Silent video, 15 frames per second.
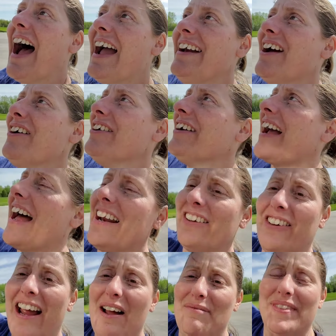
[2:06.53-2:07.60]
I know you gotta
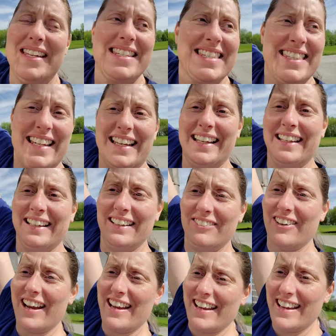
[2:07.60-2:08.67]
grab this thing
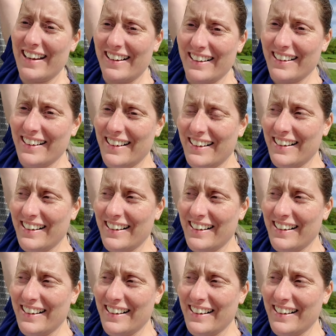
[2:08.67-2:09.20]
right here.